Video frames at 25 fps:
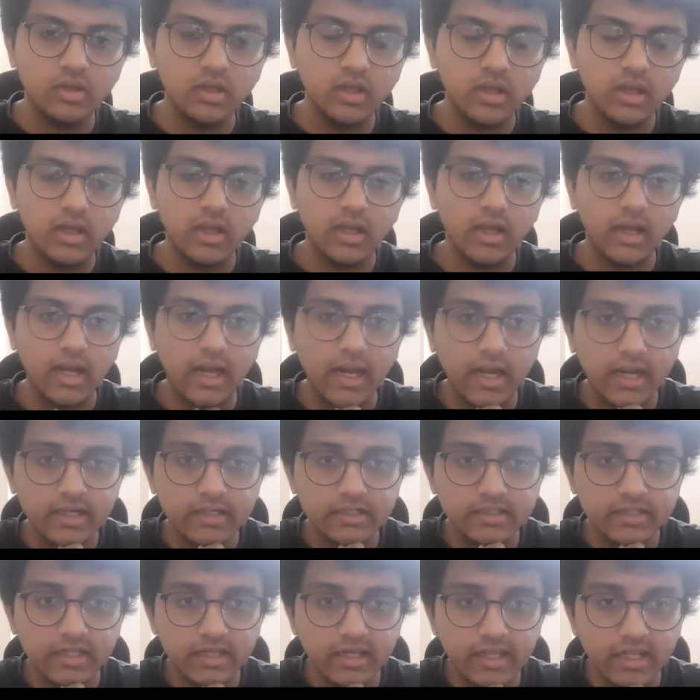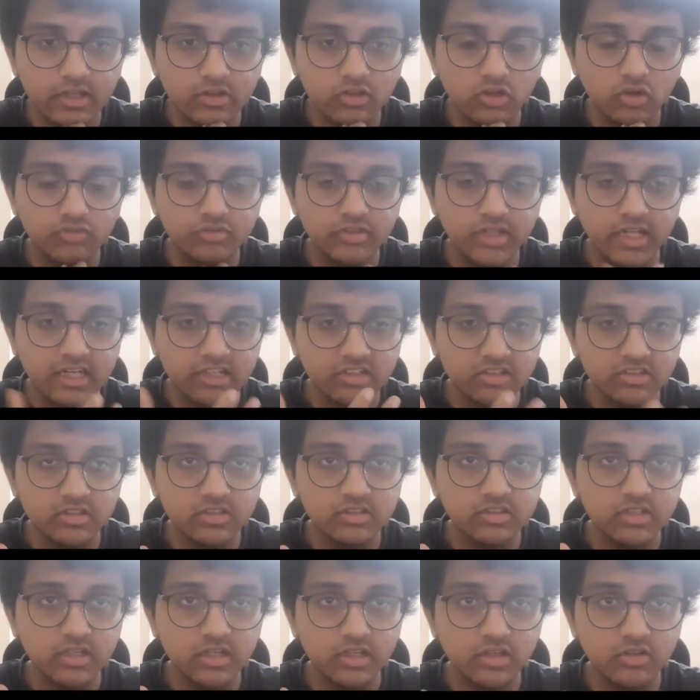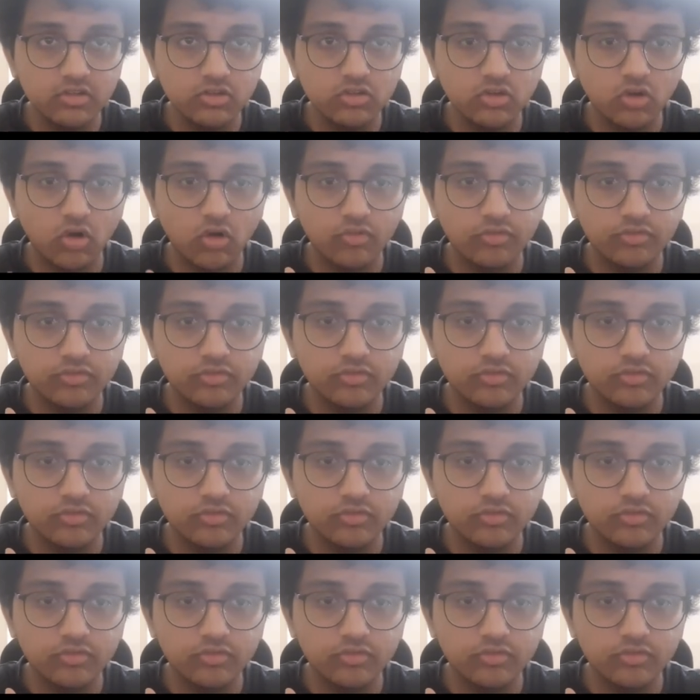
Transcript: and the length of the adjacency list of